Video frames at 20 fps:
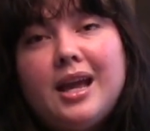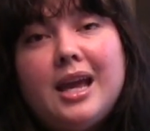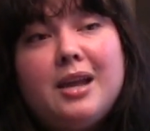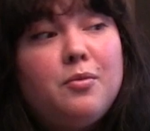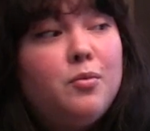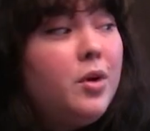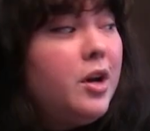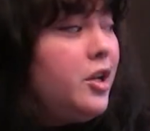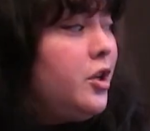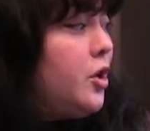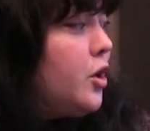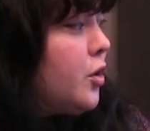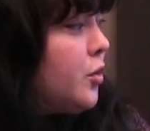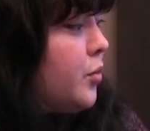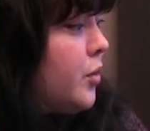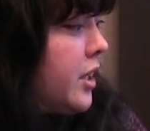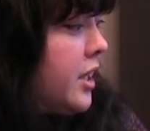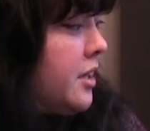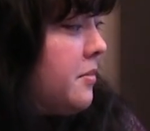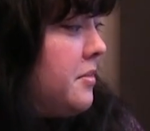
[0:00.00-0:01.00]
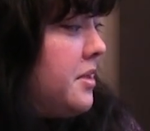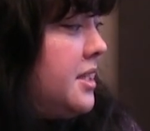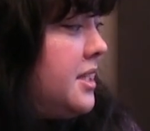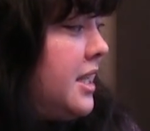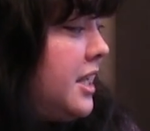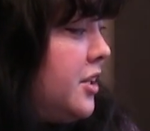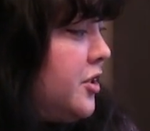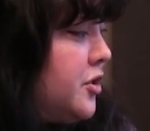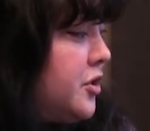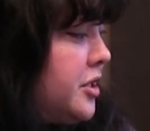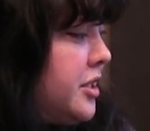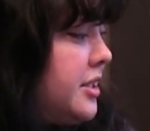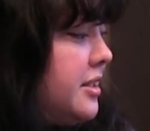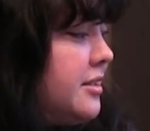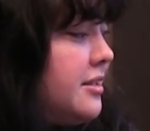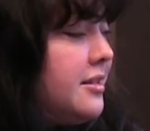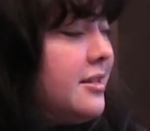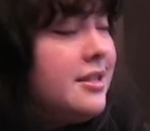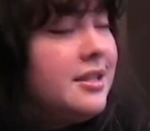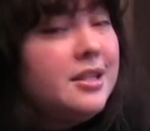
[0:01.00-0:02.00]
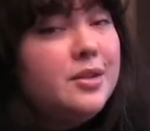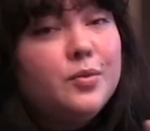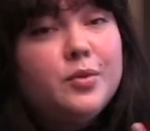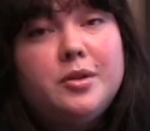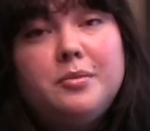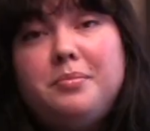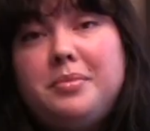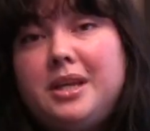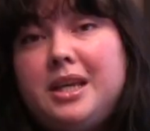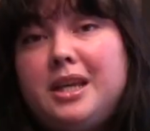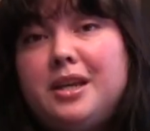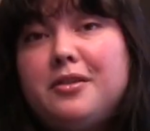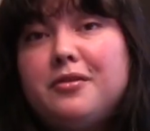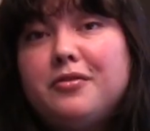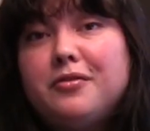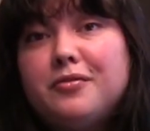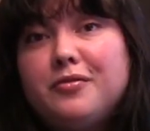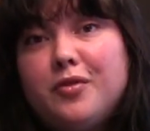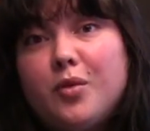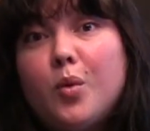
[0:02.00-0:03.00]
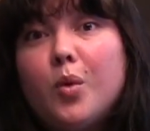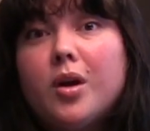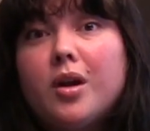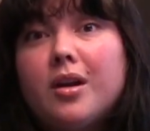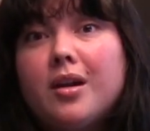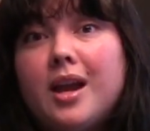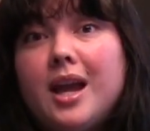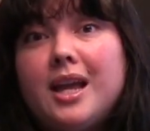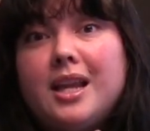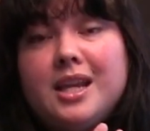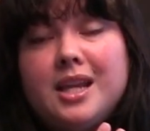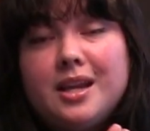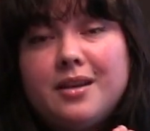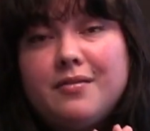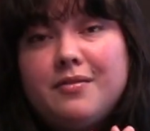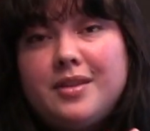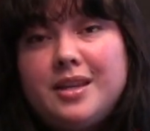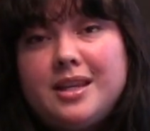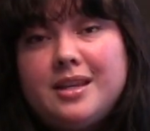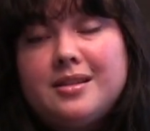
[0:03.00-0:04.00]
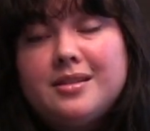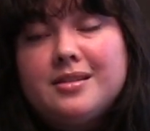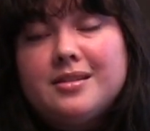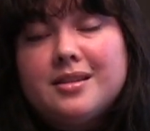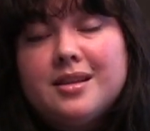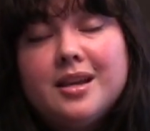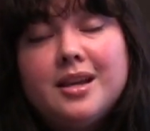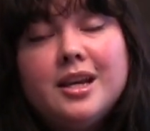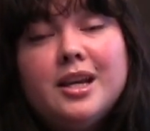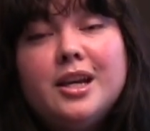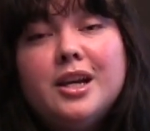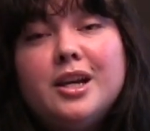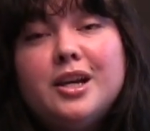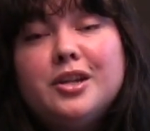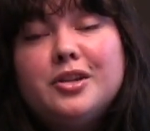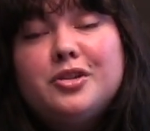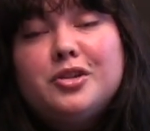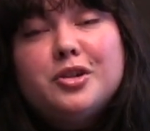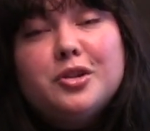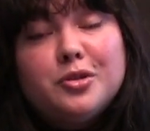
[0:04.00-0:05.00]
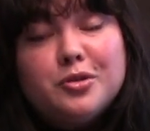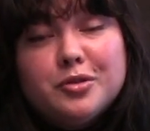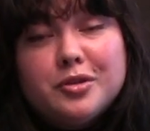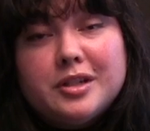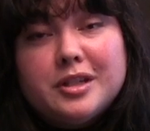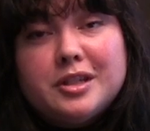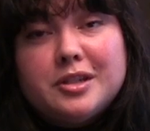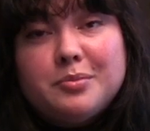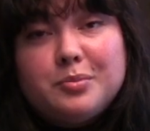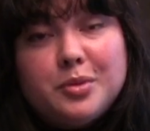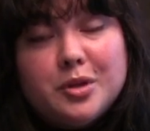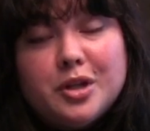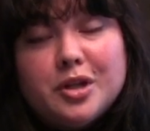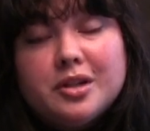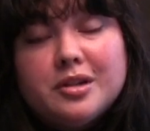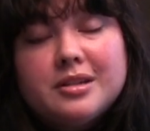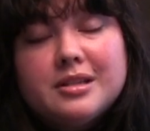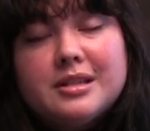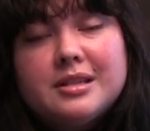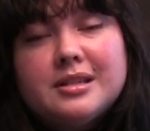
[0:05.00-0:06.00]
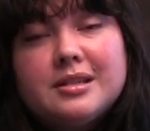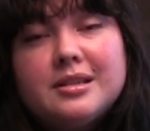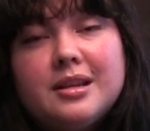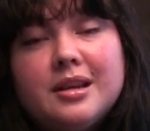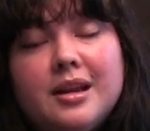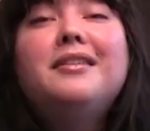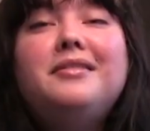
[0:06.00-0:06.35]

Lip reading: and what your recommendations would be for any of these children's books.